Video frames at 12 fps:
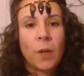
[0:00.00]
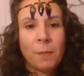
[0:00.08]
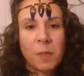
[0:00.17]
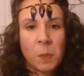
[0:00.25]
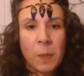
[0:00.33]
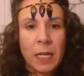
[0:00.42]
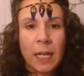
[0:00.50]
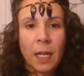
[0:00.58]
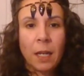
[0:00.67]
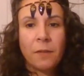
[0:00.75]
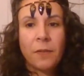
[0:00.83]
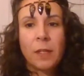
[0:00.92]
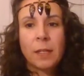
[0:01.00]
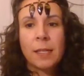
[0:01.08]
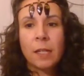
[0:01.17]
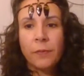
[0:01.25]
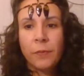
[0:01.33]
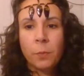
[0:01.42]
I'm speaking of. The
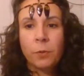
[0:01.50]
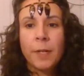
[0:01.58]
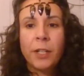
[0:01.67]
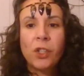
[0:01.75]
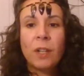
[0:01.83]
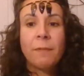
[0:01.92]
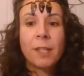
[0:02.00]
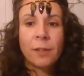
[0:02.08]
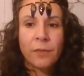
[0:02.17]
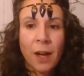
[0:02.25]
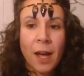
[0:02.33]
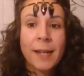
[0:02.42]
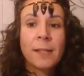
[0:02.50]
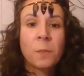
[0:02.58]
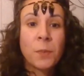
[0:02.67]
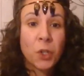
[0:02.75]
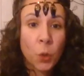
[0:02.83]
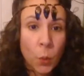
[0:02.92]
self liberation of the divides
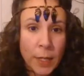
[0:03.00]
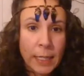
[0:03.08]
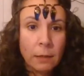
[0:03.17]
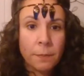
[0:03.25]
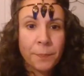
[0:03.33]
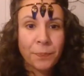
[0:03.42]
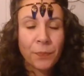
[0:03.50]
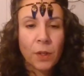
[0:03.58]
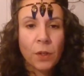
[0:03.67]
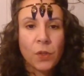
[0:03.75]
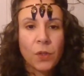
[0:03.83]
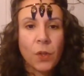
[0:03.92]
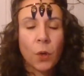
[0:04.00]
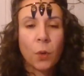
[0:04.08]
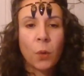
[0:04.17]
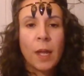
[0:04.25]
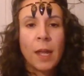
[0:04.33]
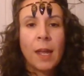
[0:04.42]
between.
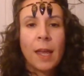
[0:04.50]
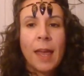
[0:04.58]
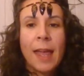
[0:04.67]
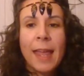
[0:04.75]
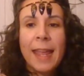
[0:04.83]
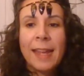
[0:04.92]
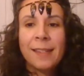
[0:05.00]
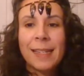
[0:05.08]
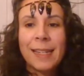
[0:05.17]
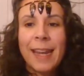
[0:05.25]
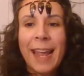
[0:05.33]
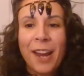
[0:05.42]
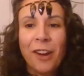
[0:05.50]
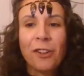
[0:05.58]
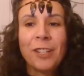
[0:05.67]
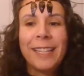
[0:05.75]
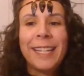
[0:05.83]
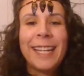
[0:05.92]
So, is
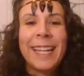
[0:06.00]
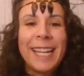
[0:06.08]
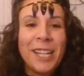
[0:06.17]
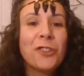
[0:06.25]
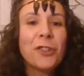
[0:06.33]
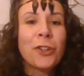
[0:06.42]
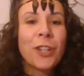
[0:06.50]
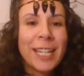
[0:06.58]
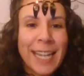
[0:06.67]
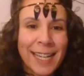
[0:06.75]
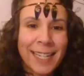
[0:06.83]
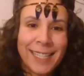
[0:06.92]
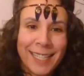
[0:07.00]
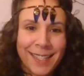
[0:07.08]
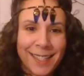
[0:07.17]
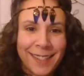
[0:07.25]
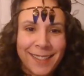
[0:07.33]
inherently interconnected,